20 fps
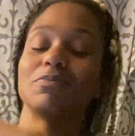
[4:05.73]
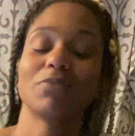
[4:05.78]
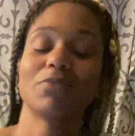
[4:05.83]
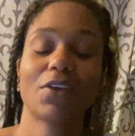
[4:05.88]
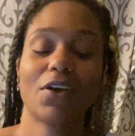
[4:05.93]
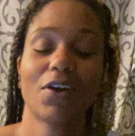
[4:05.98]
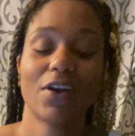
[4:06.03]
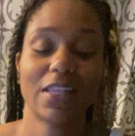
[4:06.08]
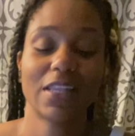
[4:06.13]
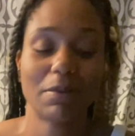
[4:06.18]

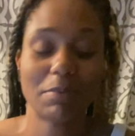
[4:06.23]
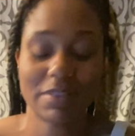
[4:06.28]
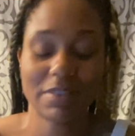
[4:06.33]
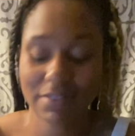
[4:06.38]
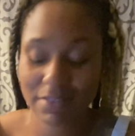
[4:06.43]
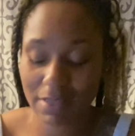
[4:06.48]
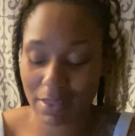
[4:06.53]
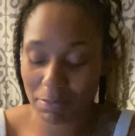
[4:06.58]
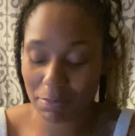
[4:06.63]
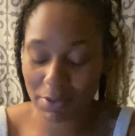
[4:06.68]
All right, let me
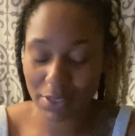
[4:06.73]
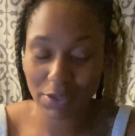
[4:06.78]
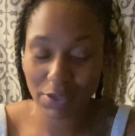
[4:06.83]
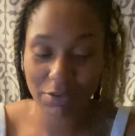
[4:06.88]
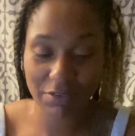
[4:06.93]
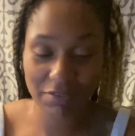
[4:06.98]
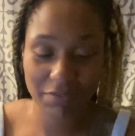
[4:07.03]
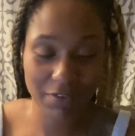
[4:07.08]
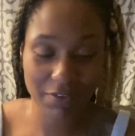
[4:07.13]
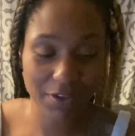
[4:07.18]
stop being
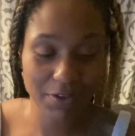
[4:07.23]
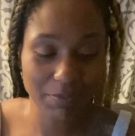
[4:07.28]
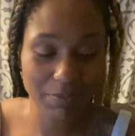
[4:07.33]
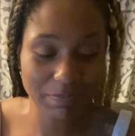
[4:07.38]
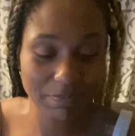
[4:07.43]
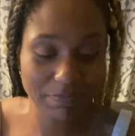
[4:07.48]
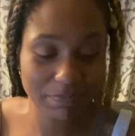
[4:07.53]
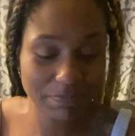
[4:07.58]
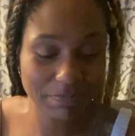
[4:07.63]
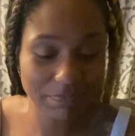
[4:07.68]
goofy.
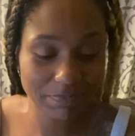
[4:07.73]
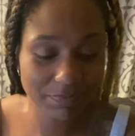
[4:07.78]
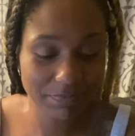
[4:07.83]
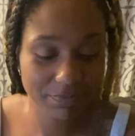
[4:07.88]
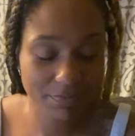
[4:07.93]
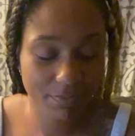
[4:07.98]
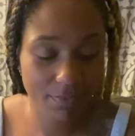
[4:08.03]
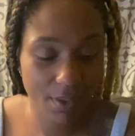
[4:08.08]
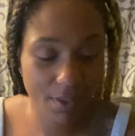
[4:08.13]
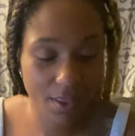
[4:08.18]

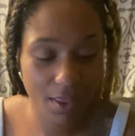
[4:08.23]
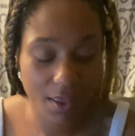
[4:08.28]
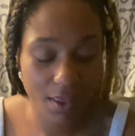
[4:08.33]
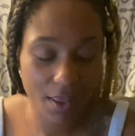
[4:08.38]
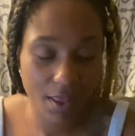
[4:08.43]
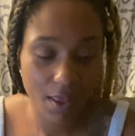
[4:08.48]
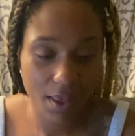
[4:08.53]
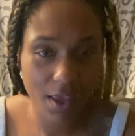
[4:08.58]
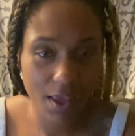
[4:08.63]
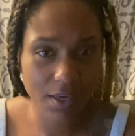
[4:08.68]

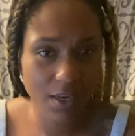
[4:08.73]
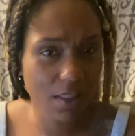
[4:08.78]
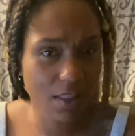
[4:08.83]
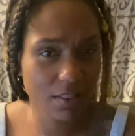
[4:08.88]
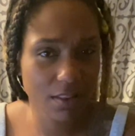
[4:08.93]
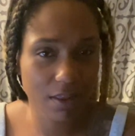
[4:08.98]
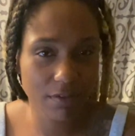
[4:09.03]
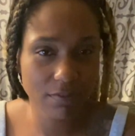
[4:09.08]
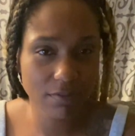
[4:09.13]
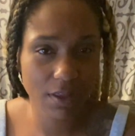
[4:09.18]
And I
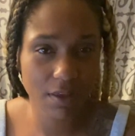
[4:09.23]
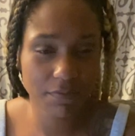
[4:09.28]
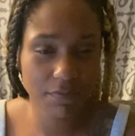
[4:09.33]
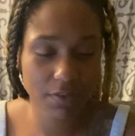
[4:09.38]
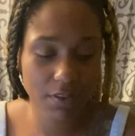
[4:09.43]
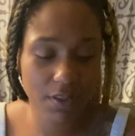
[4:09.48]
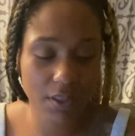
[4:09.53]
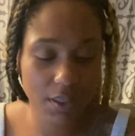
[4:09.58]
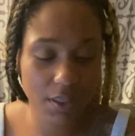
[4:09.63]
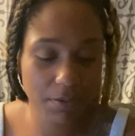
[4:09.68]
love that
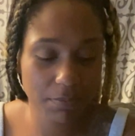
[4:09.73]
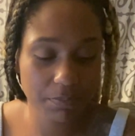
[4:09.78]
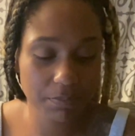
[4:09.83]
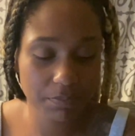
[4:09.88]
for them.